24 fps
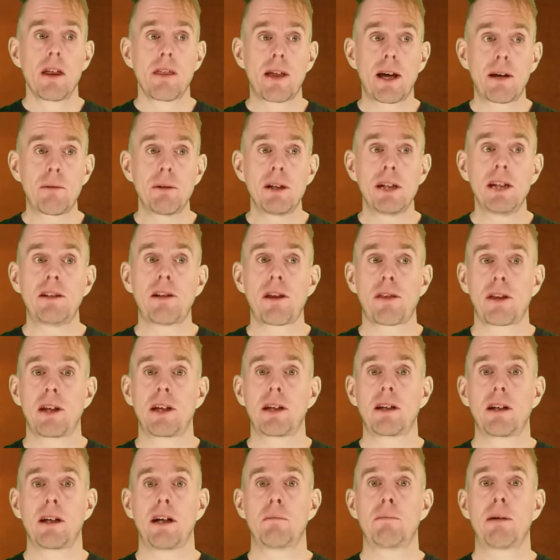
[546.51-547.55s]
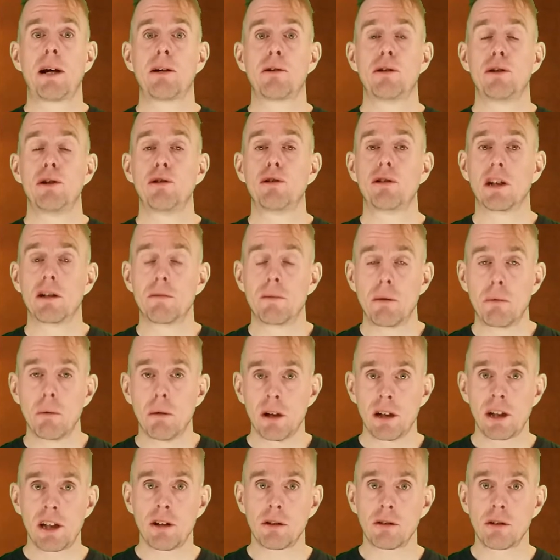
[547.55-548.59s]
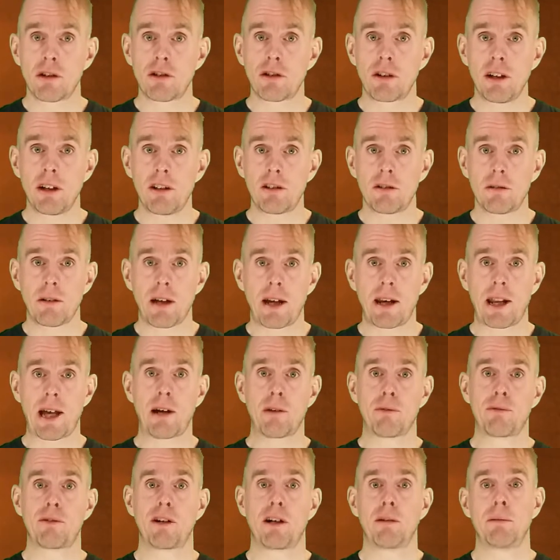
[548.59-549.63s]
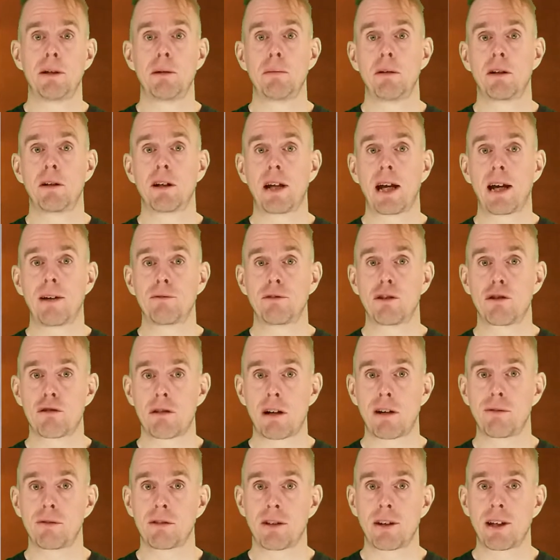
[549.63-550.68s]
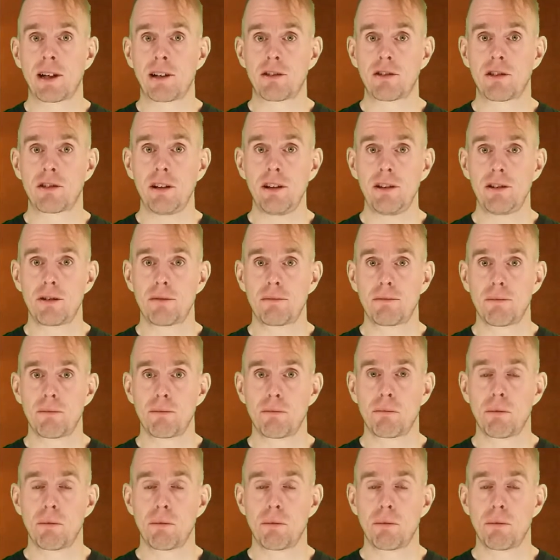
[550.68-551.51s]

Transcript: Then we need to think about who's going to be working on the site and how far people are going to have to travel to that site,